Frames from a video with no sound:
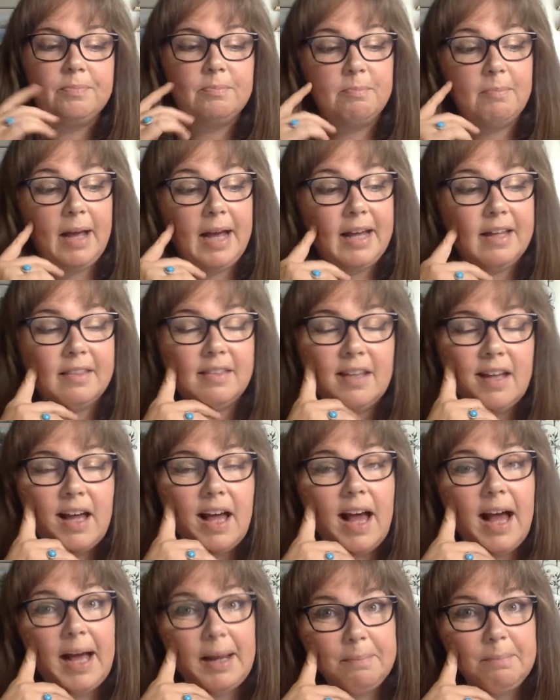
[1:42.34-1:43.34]
math,
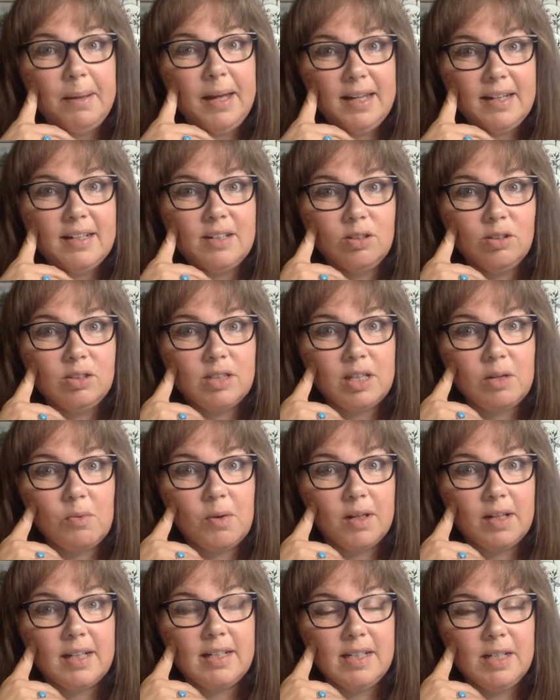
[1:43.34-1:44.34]
I pet Hildy
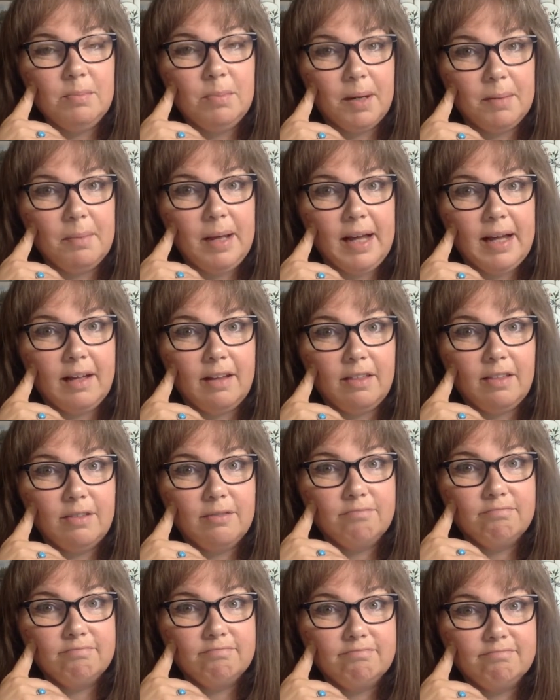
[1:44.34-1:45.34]
while I did my math.
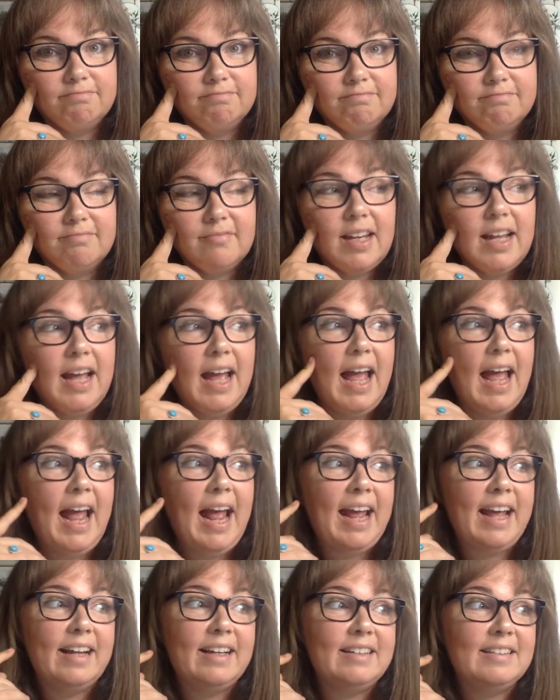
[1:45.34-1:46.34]

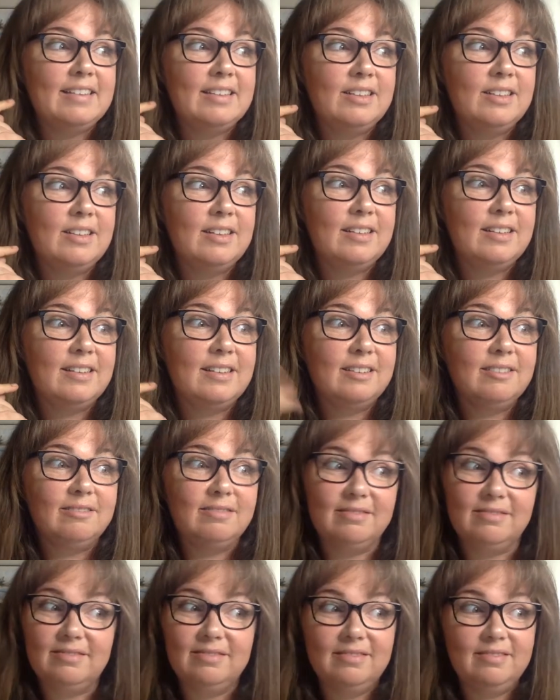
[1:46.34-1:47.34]
And
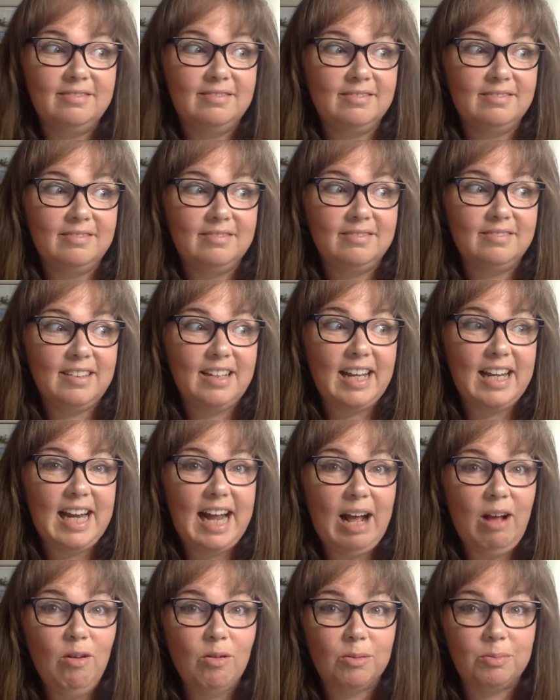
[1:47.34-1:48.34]
it
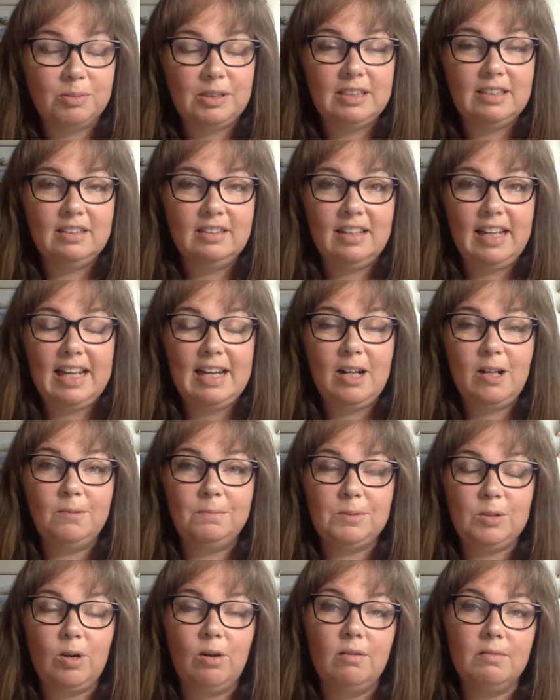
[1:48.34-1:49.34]
helped. It
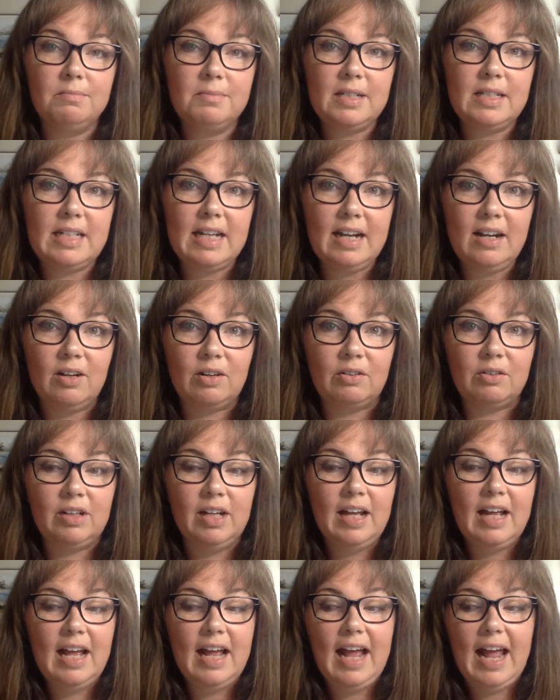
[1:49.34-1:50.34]
helped calm me down.
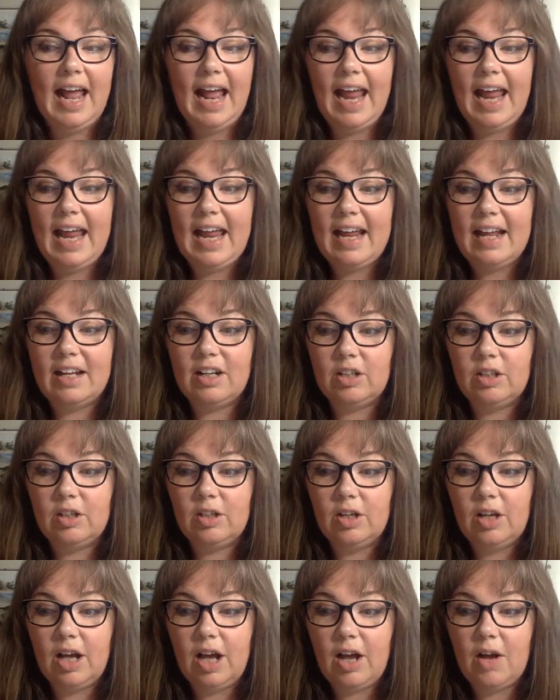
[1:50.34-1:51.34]

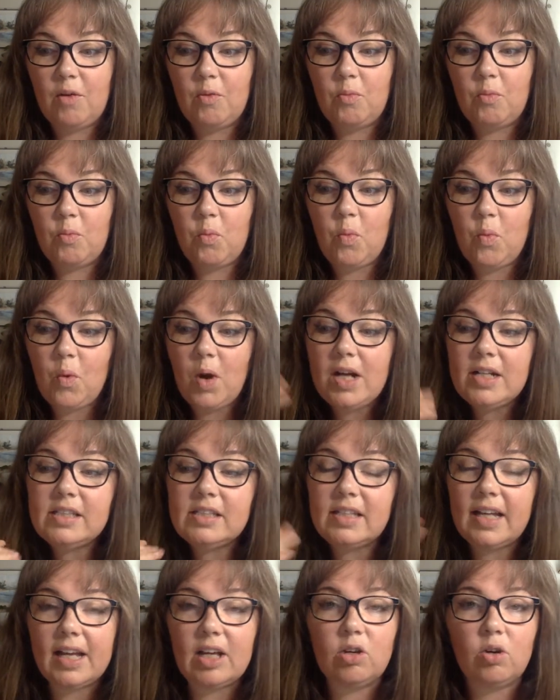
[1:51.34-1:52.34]
And
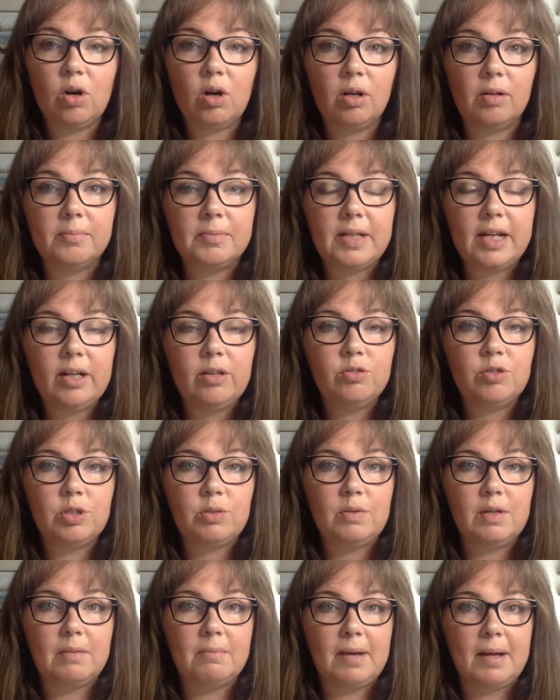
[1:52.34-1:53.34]
once I calmed down
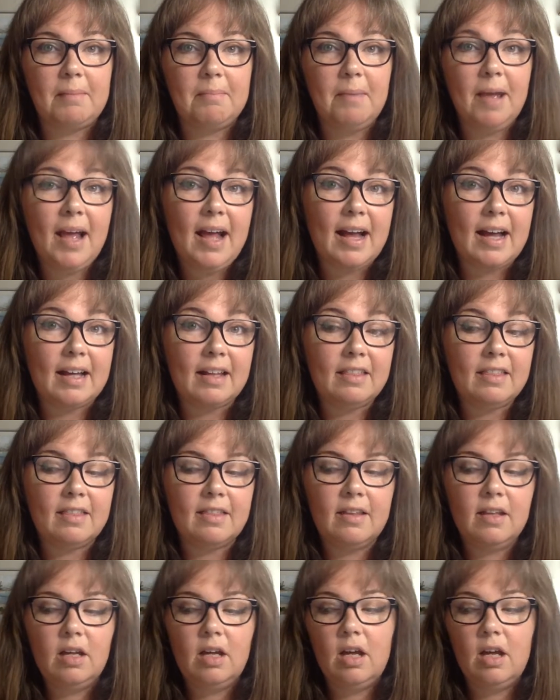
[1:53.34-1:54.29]
doing my math,